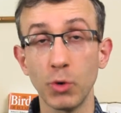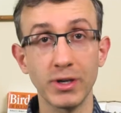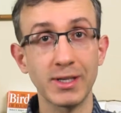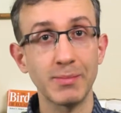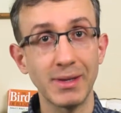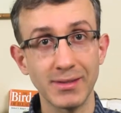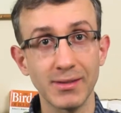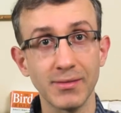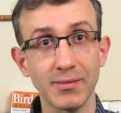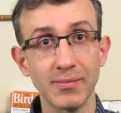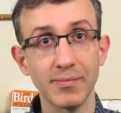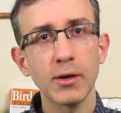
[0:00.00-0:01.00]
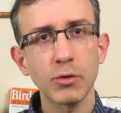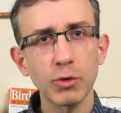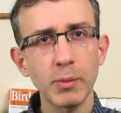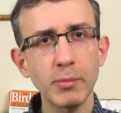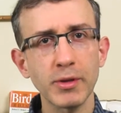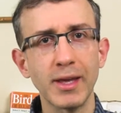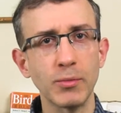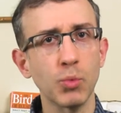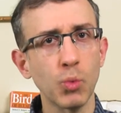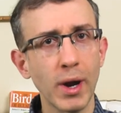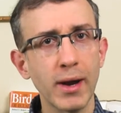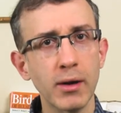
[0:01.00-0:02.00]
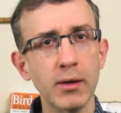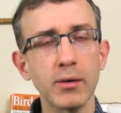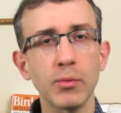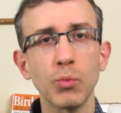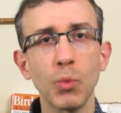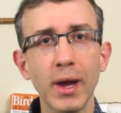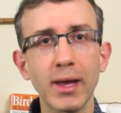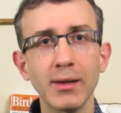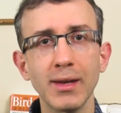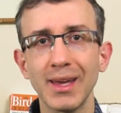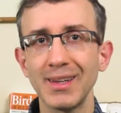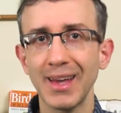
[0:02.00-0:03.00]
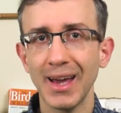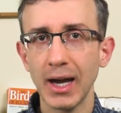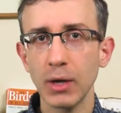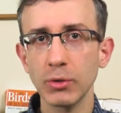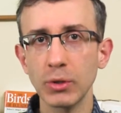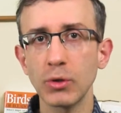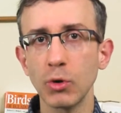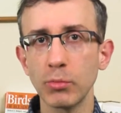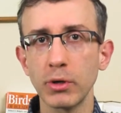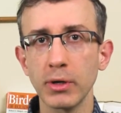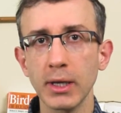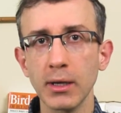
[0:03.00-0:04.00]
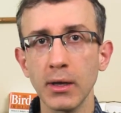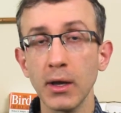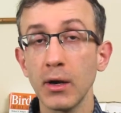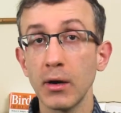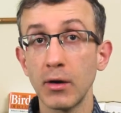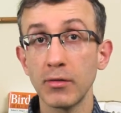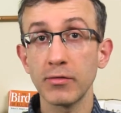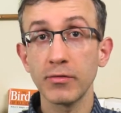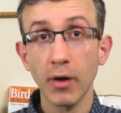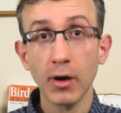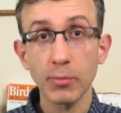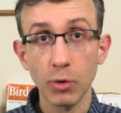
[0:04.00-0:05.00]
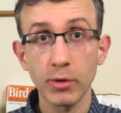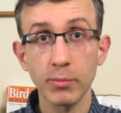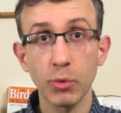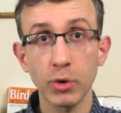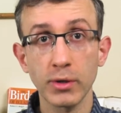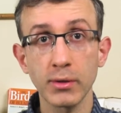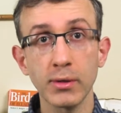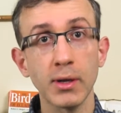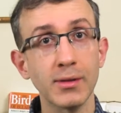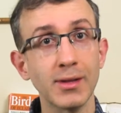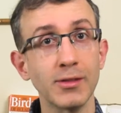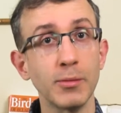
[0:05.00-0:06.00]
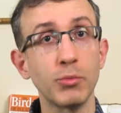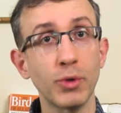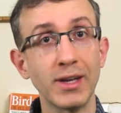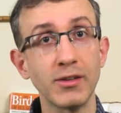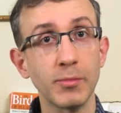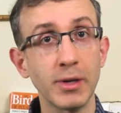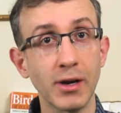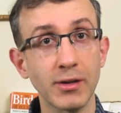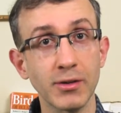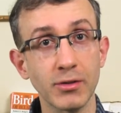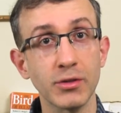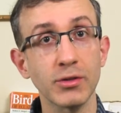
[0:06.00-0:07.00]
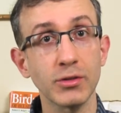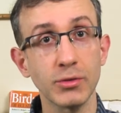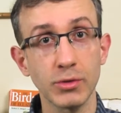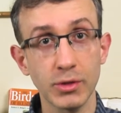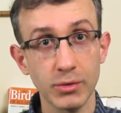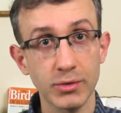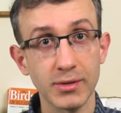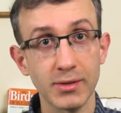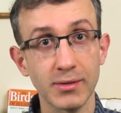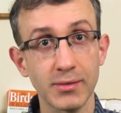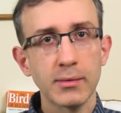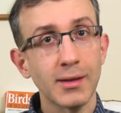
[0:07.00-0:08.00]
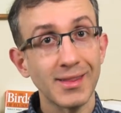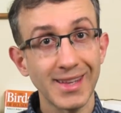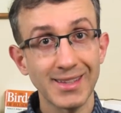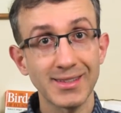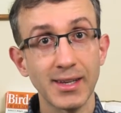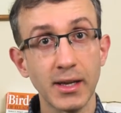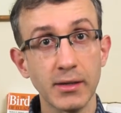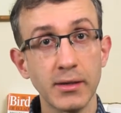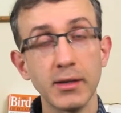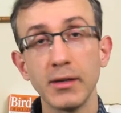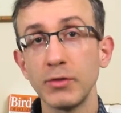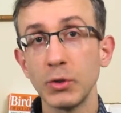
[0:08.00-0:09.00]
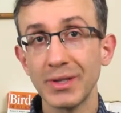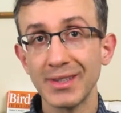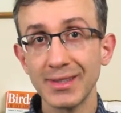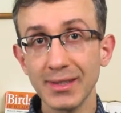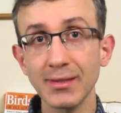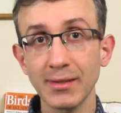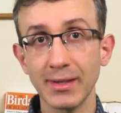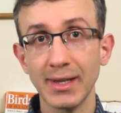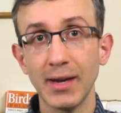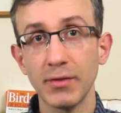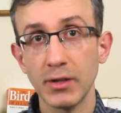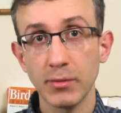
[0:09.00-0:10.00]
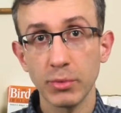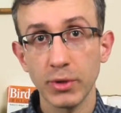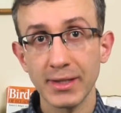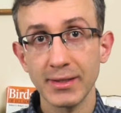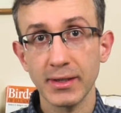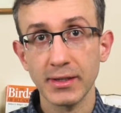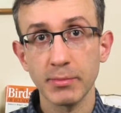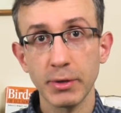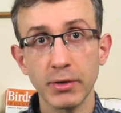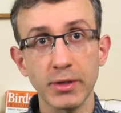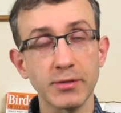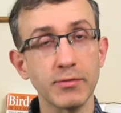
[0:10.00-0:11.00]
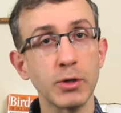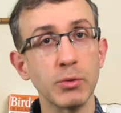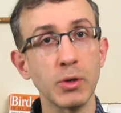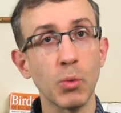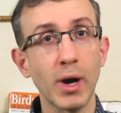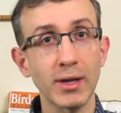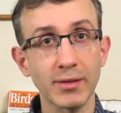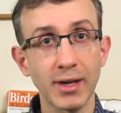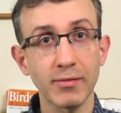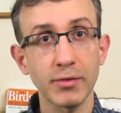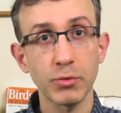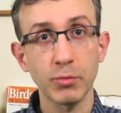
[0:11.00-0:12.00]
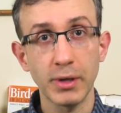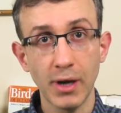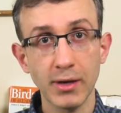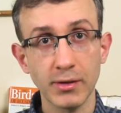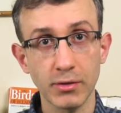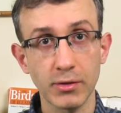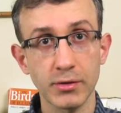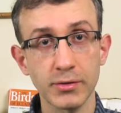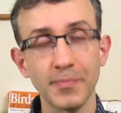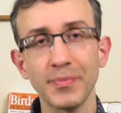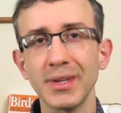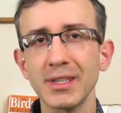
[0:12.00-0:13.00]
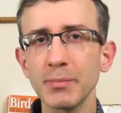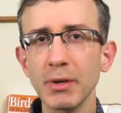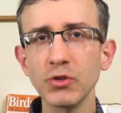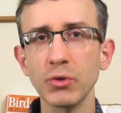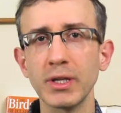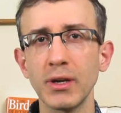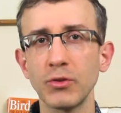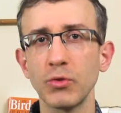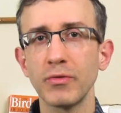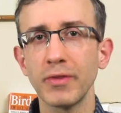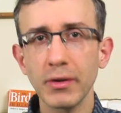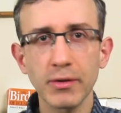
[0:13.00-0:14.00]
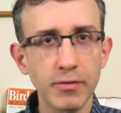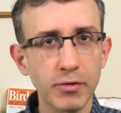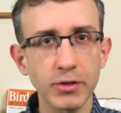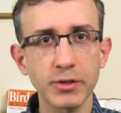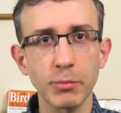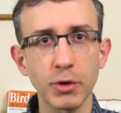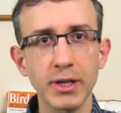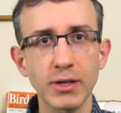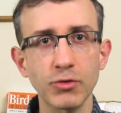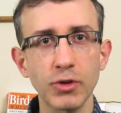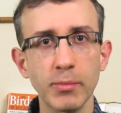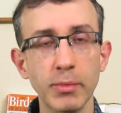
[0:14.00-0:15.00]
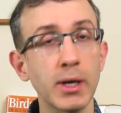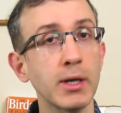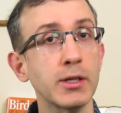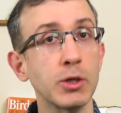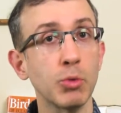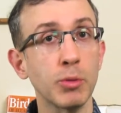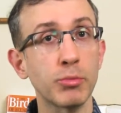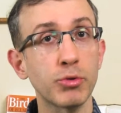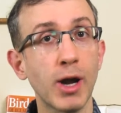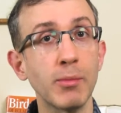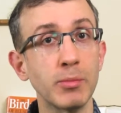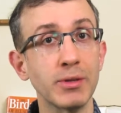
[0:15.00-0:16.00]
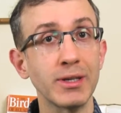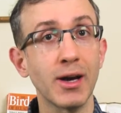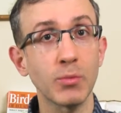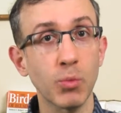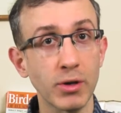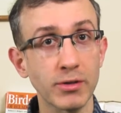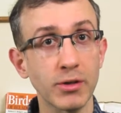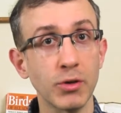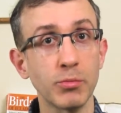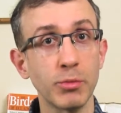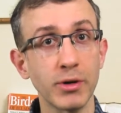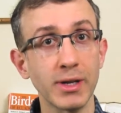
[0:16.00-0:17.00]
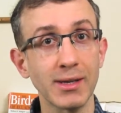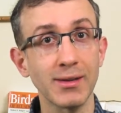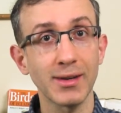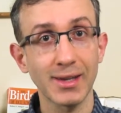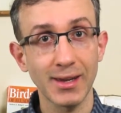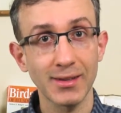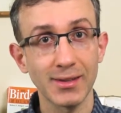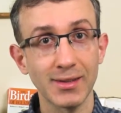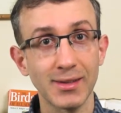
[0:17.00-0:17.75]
more expensive. Remember that where, when, and how you go birding are far more important than the brand of binocular you use. That said, if you consistently have an unpleasant experience viewing wildlife through binoculars, especially on your very first birding trip, you will probably not want to go birding again.